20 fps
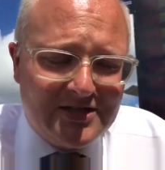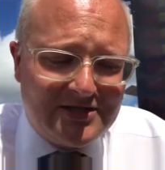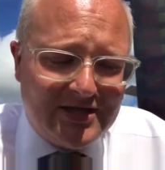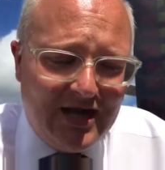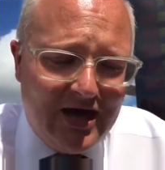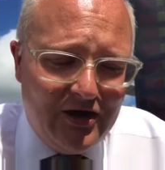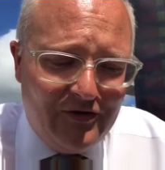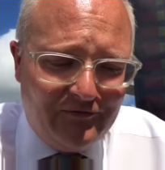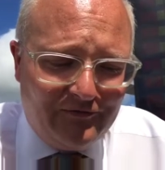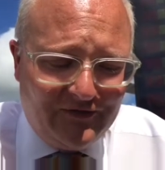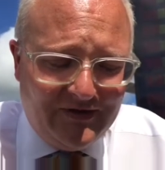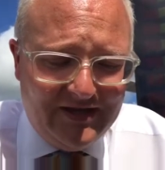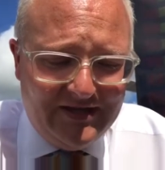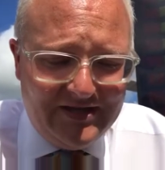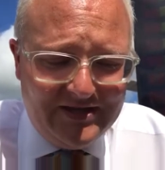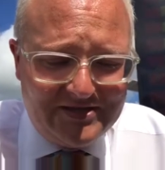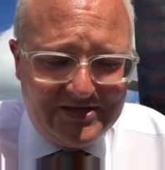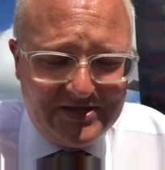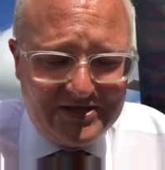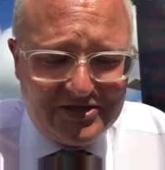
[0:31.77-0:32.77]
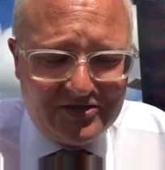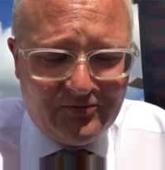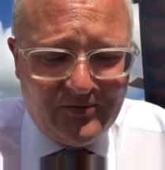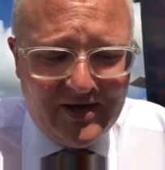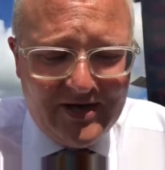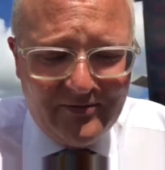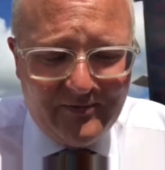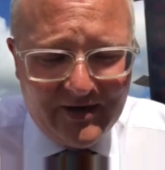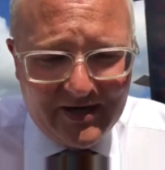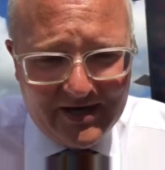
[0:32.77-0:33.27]
so hopefully this is the
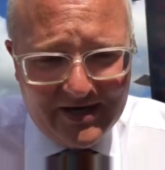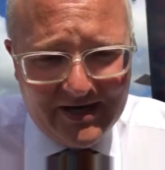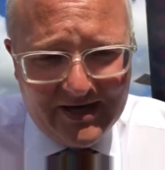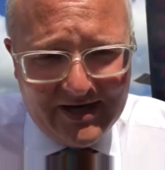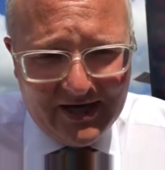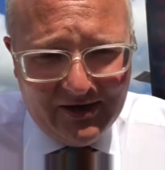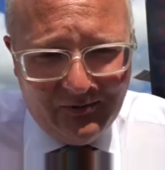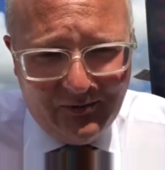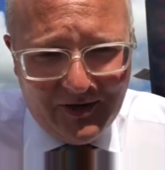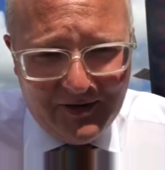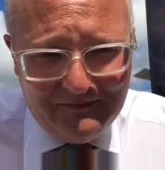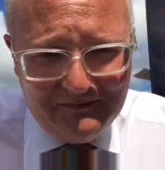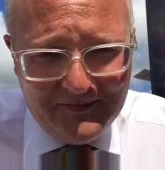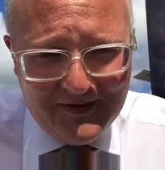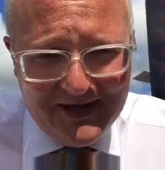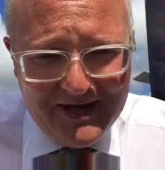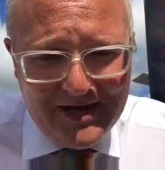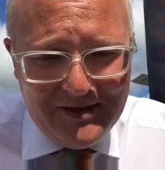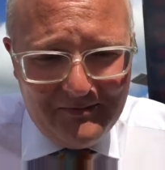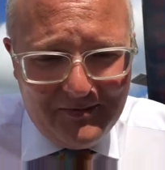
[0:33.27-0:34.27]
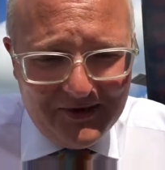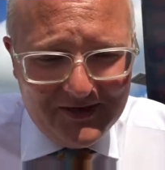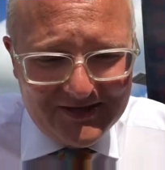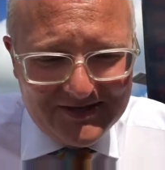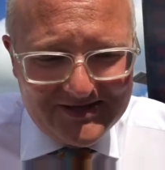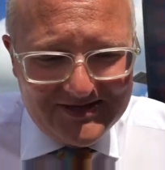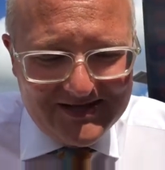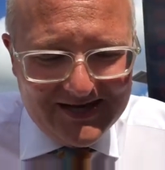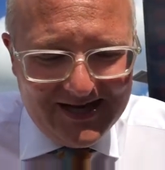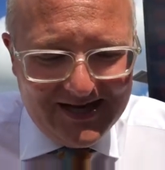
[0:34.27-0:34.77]
way we're going to go on.
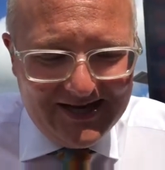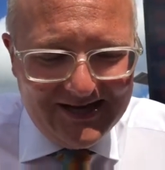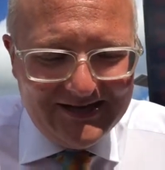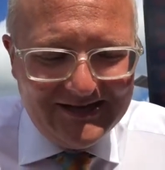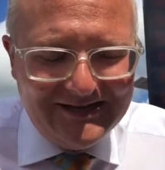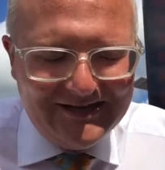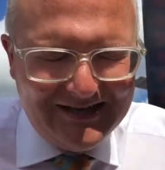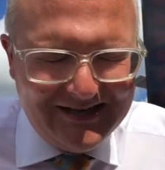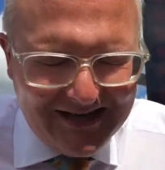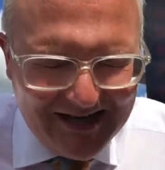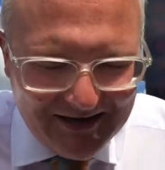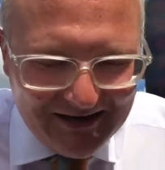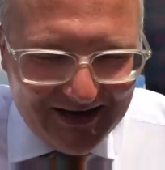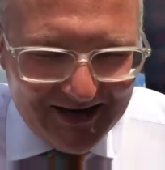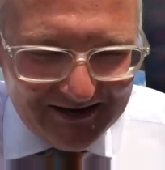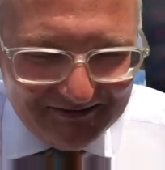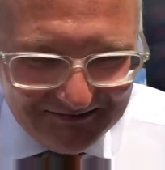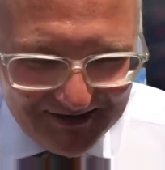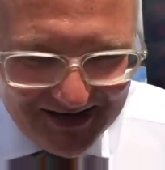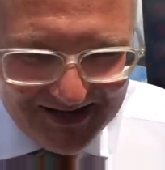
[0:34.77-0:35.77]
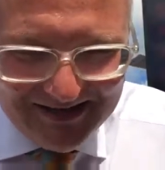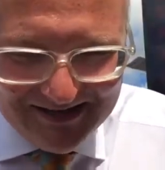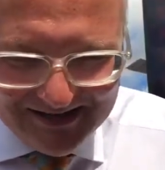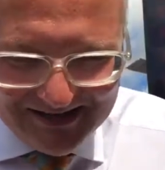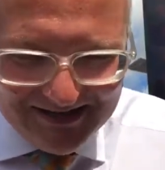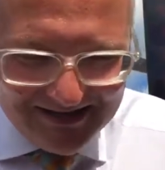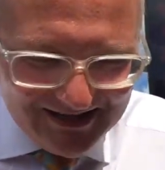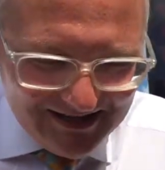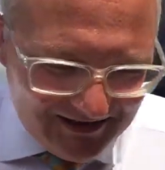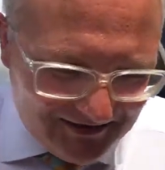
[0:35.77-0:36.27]
But
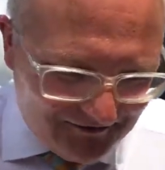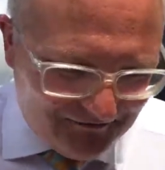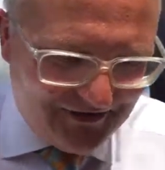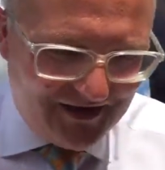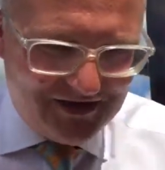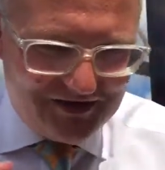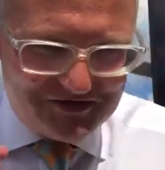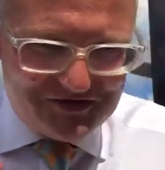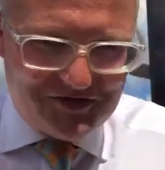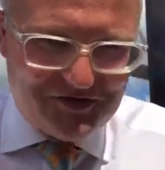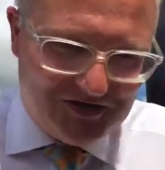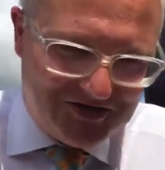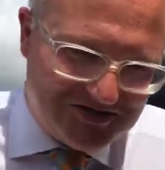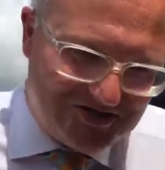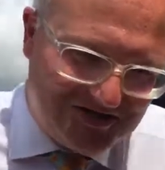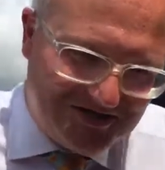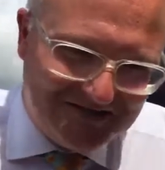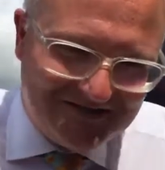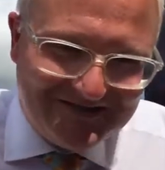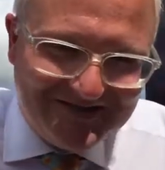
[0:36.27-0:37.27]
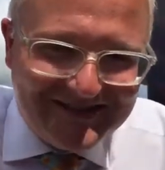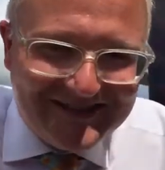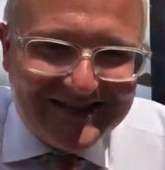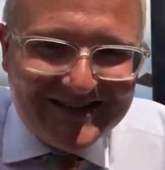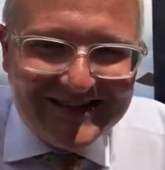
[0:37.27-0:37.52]
I'm fingers crossed.